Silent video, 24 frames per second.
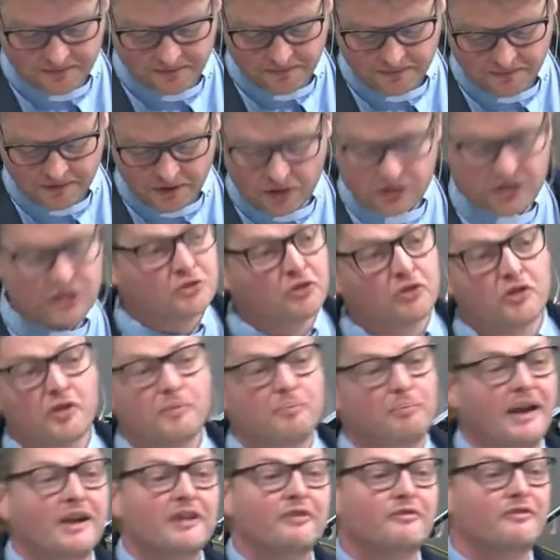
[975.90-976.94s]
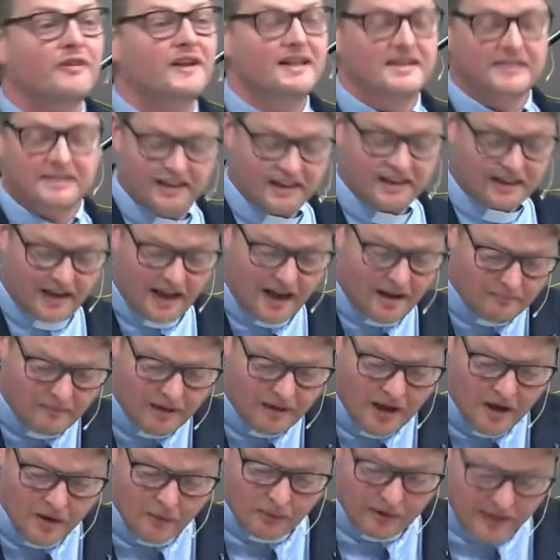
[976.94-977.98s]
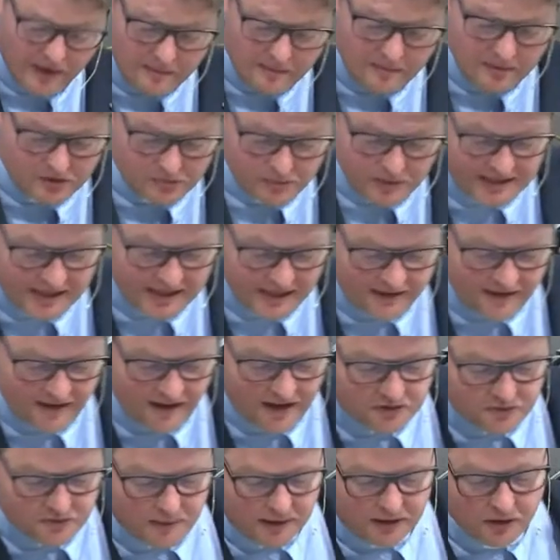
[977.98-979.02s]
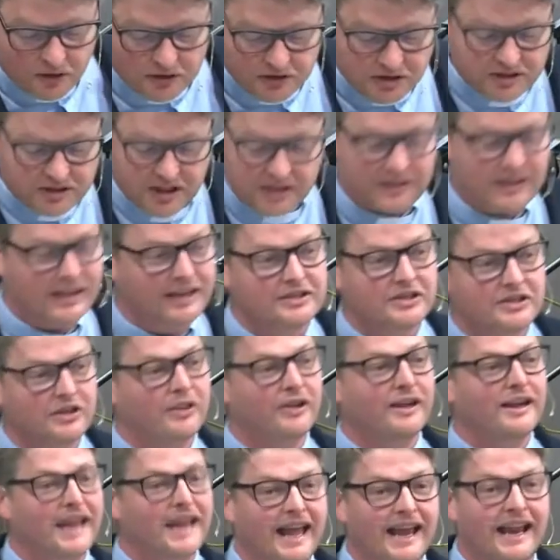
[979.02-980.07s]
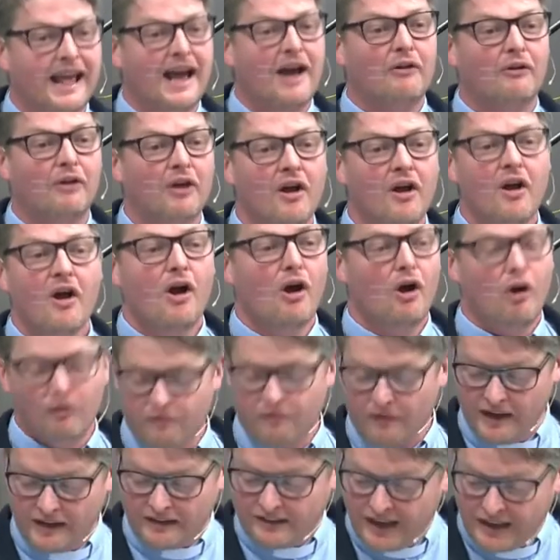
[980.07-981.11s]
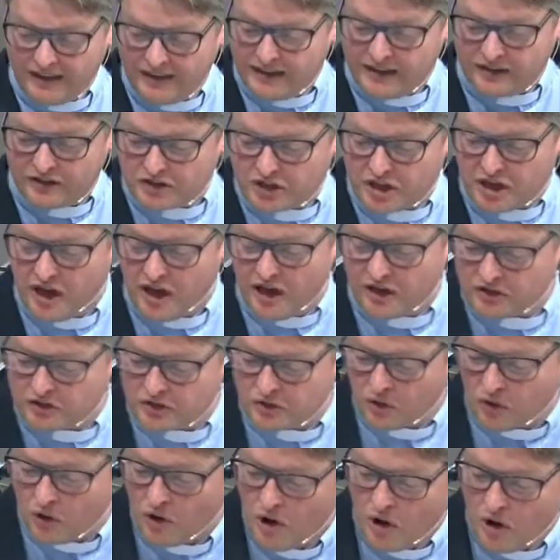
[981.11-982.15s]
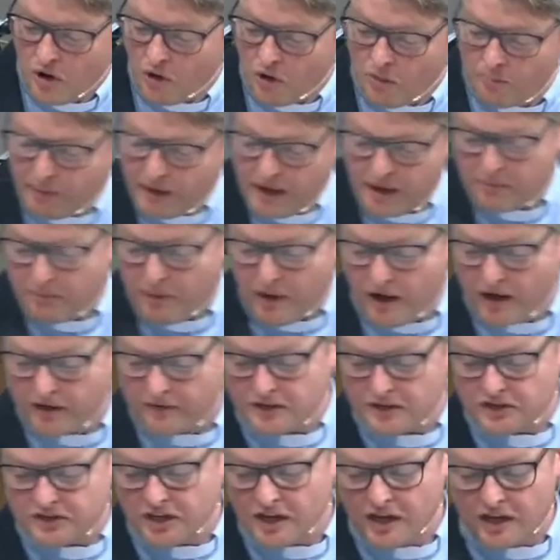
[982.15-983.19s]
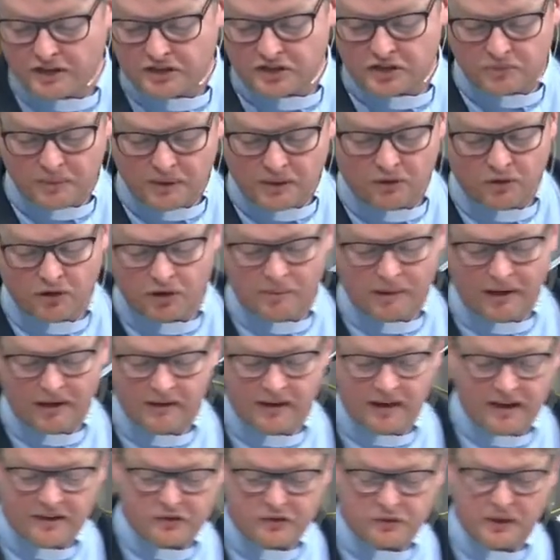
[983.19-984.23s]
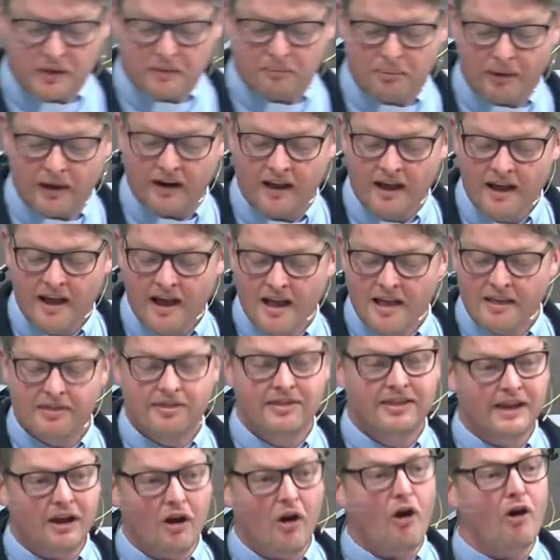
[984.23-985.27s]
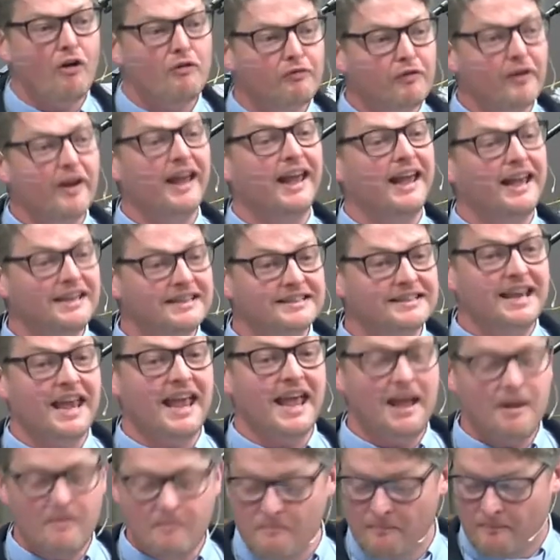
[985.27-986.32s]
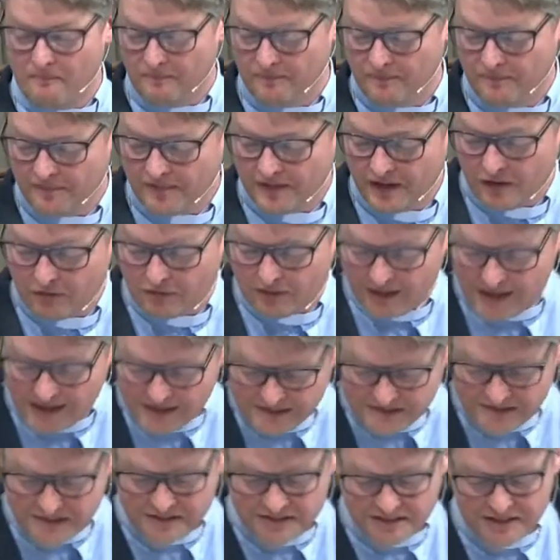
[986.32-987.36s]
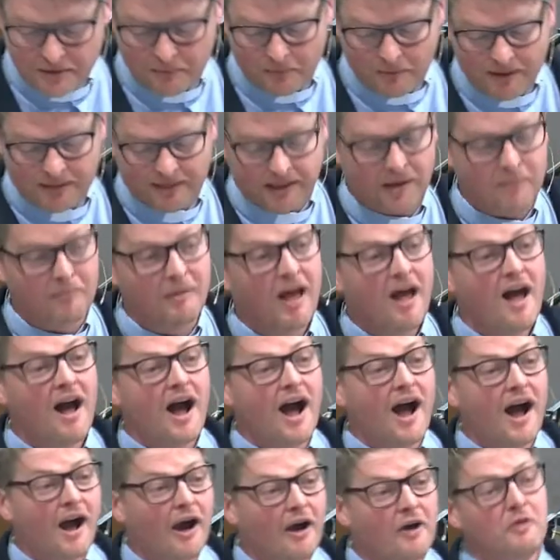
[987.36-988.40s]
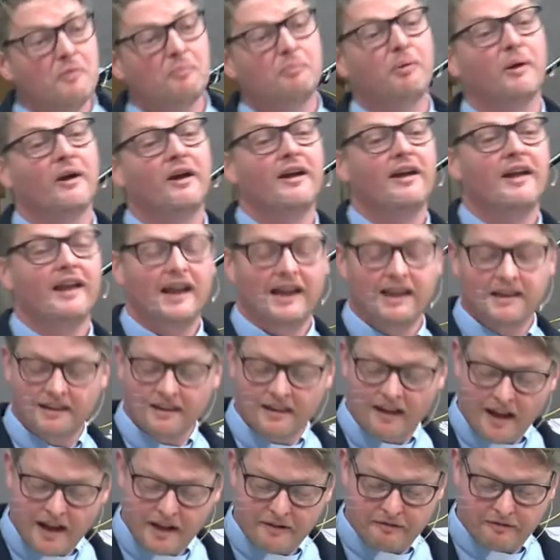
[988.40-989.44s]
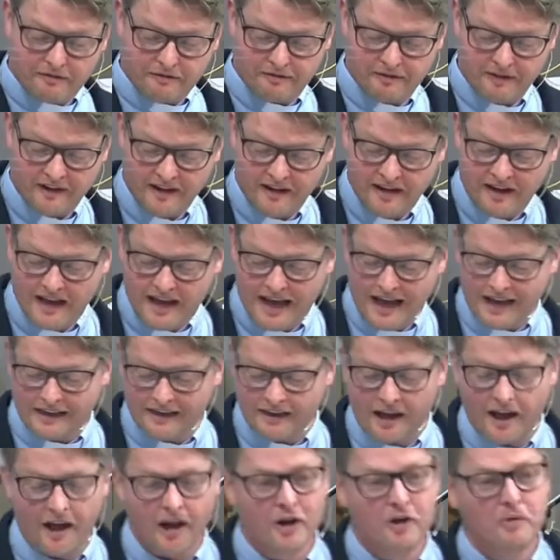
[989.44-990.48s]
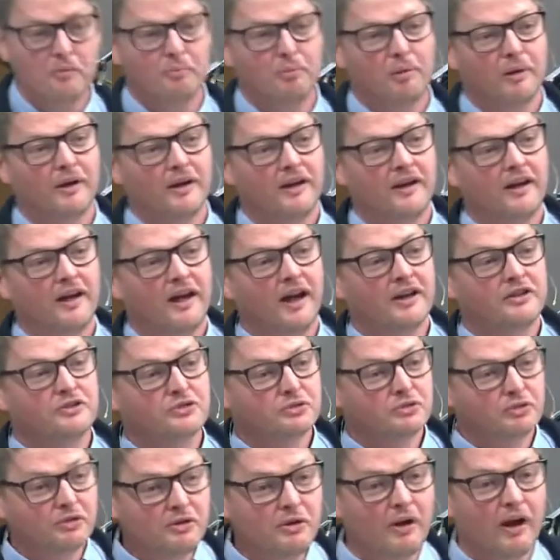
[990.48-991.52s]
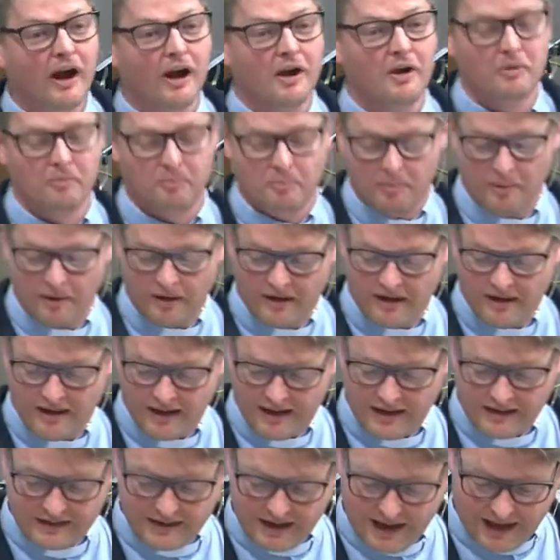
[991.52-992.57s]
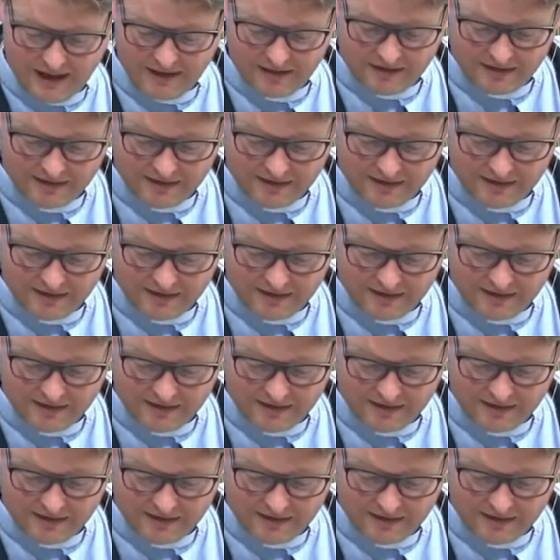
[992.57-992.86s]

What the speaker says: Not just all the benefits that come with him, as we said last week, not just the things you can get out of attending church or being part of a church, as we thought about last week, but the offer is him, a relationship with him, a hope in life and a hope, a true hope in death.